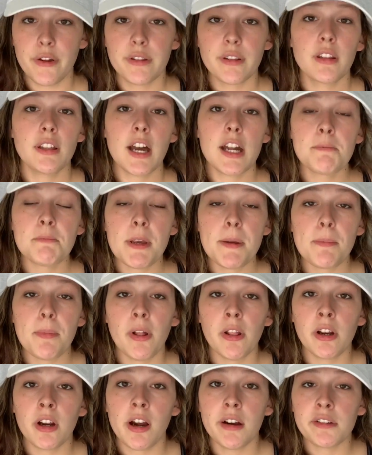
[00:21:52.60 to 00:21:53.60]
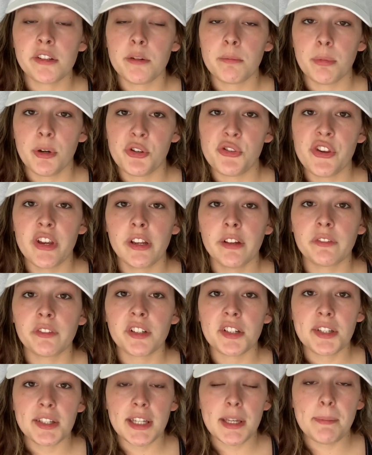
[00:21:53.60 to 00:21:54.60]
So a lot of people are also pushing
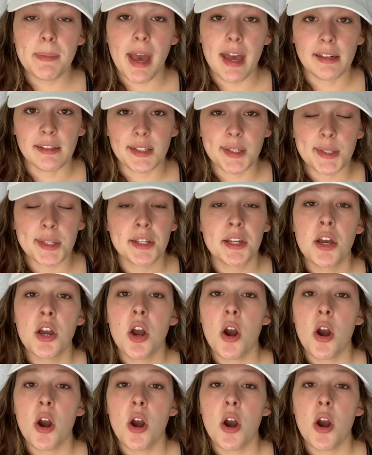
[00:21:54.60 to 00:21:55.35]
for sea pens.